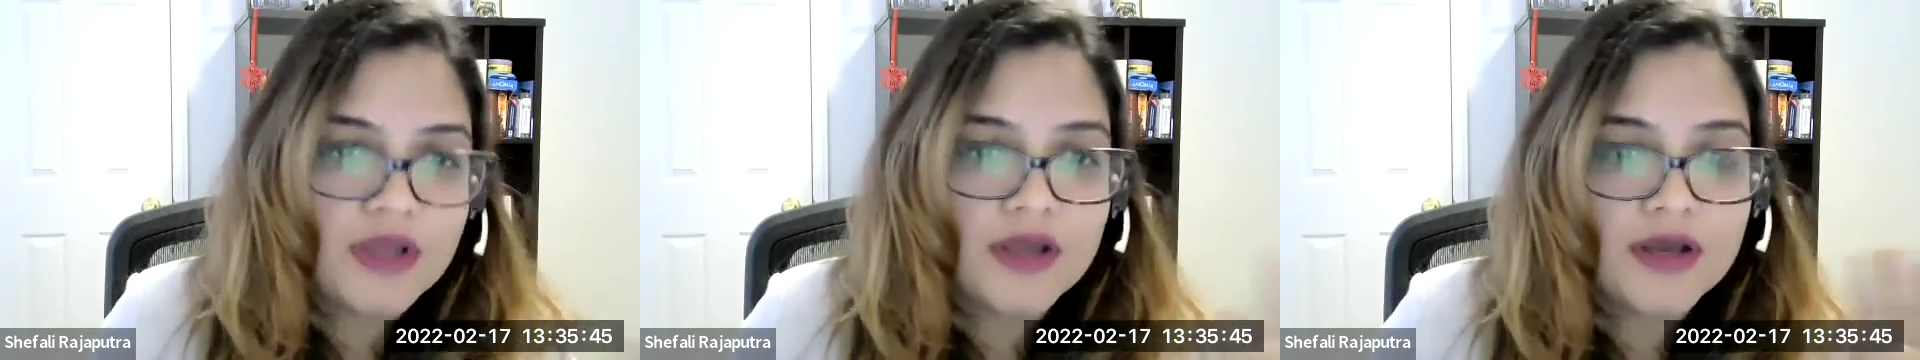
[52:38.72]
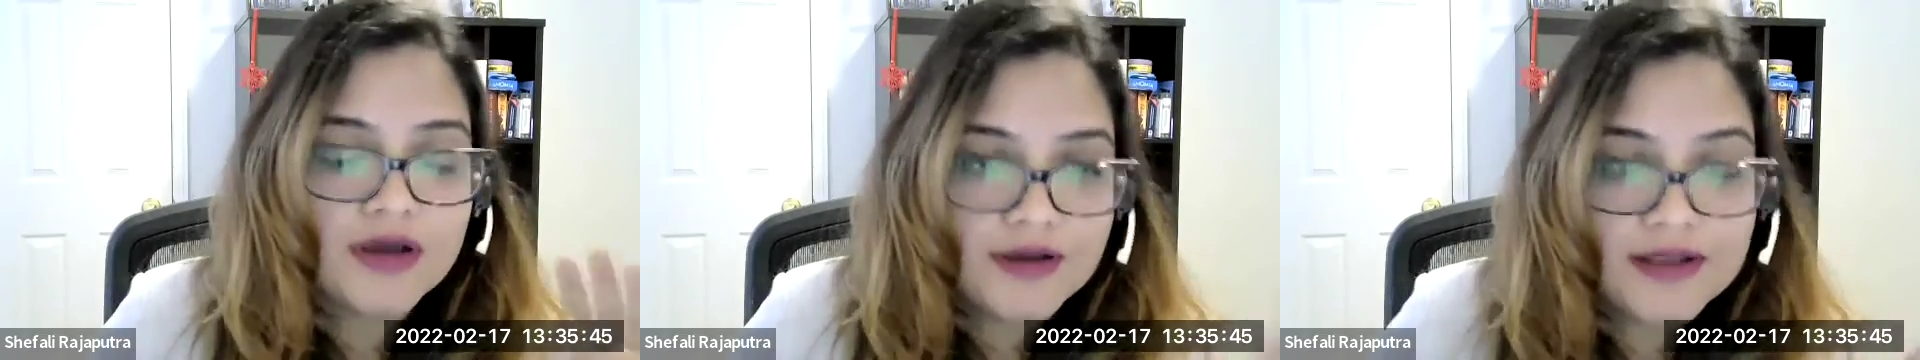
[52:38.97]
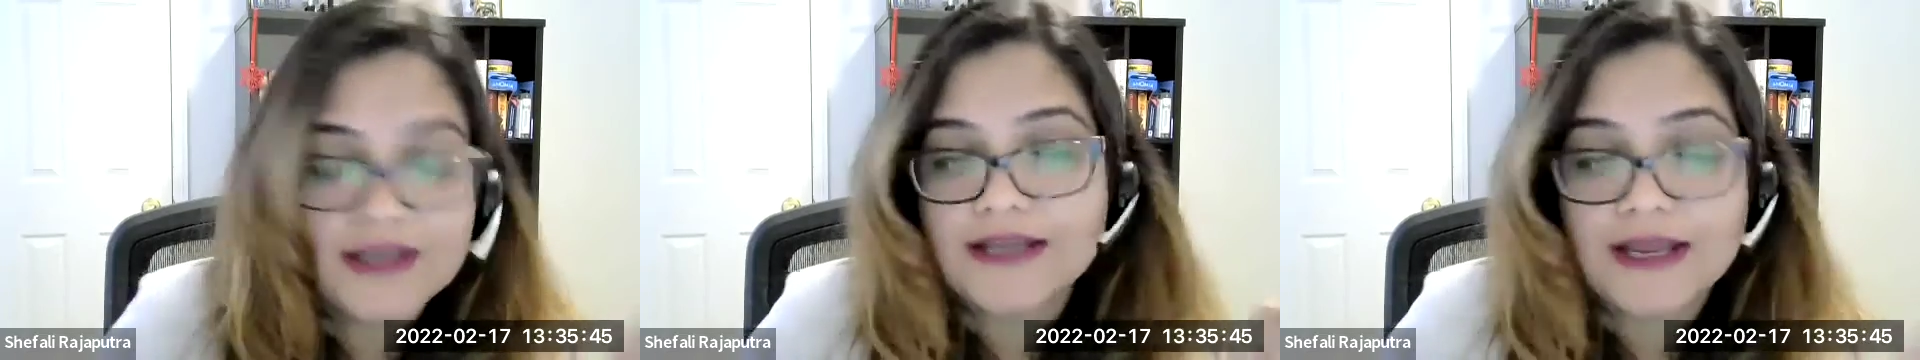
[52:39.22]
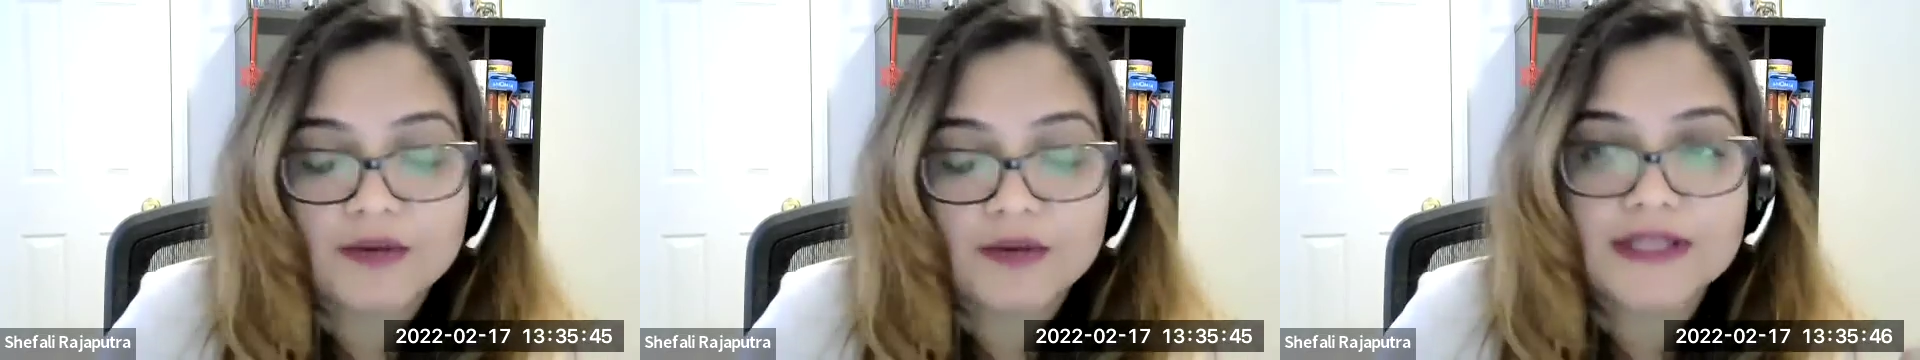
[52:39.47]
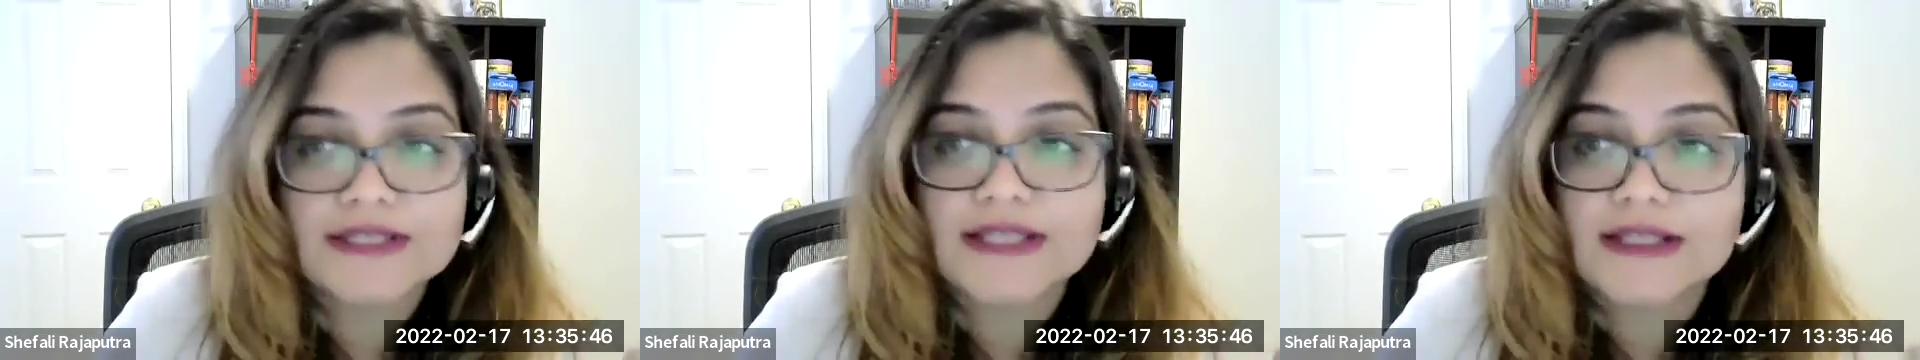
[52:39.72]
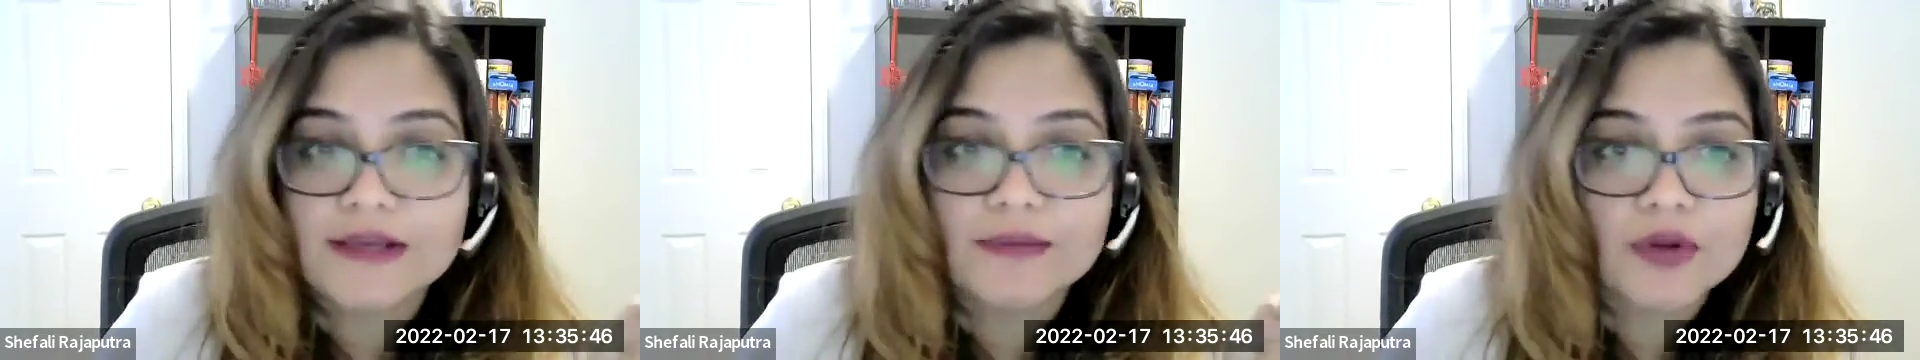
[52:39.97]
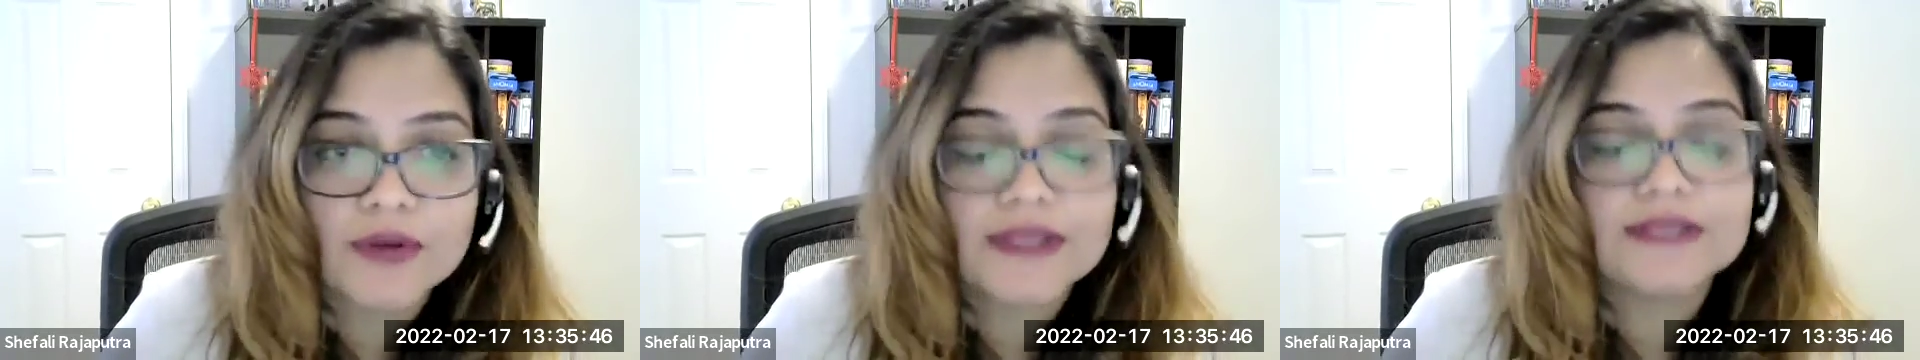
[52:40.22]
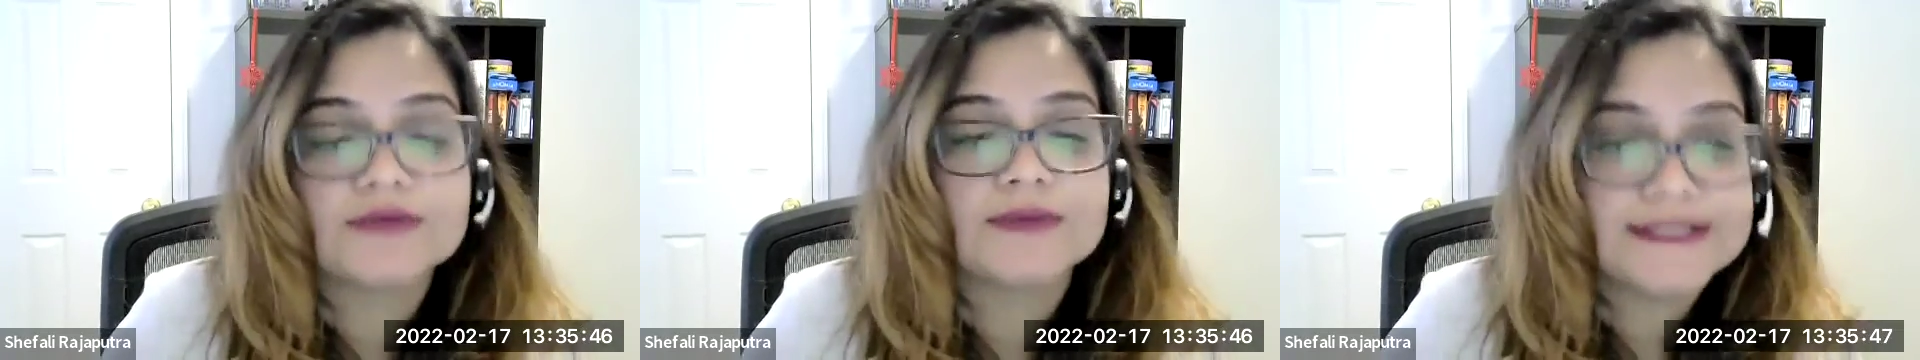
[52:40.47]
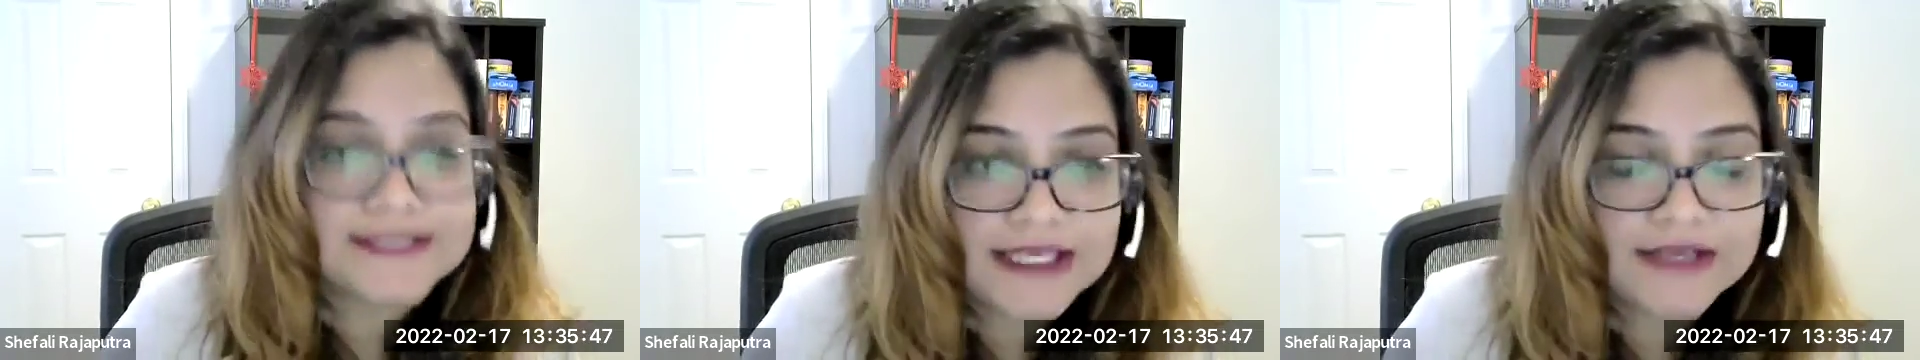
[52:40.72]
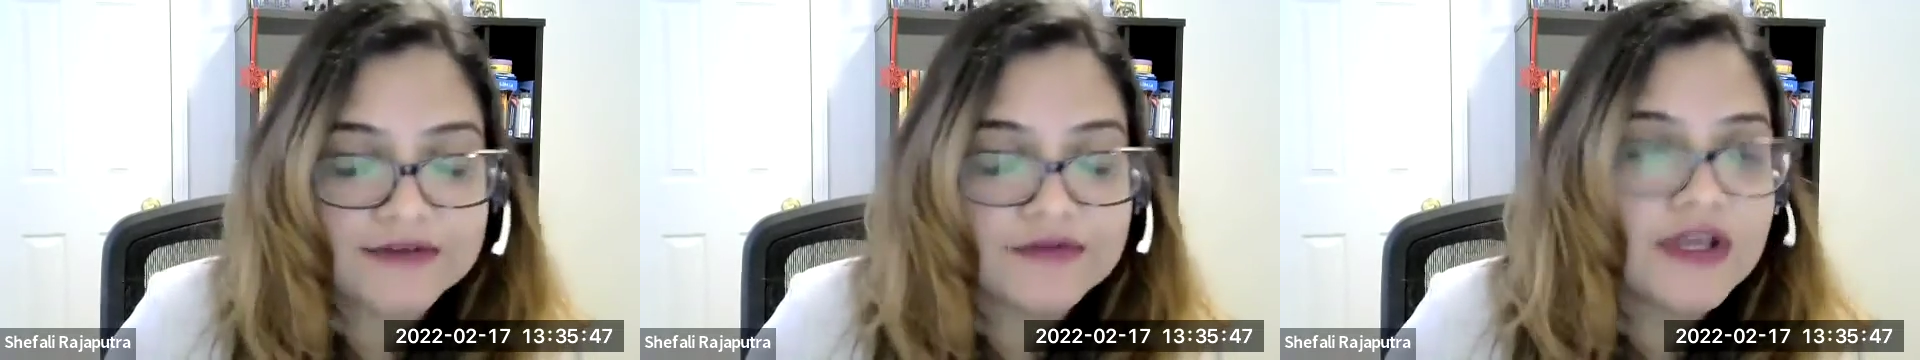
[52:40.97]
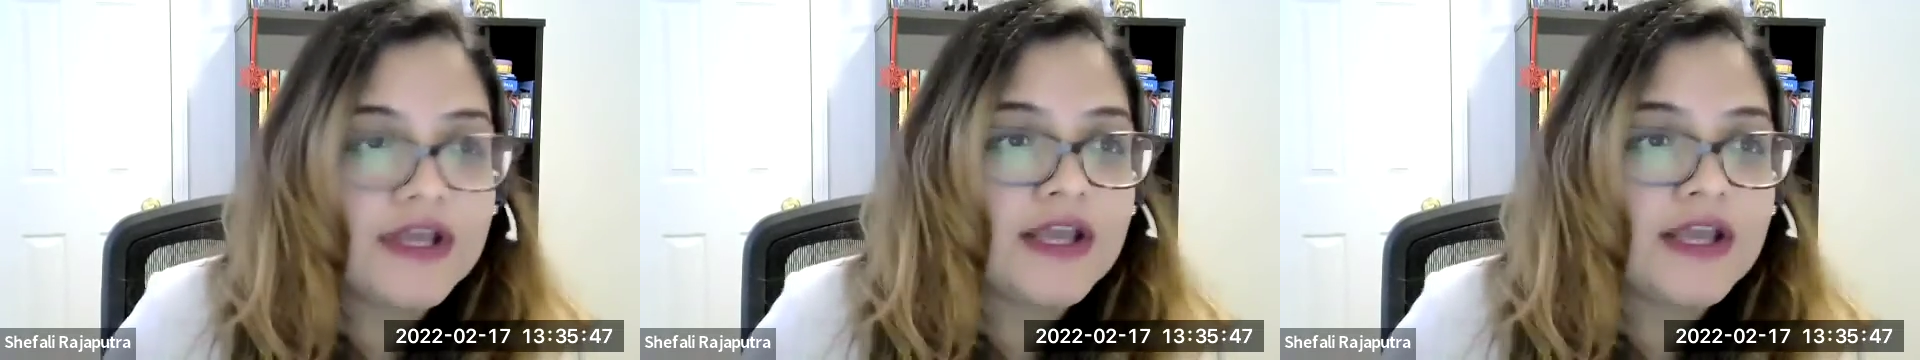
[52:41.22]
entitlements that the employees receive,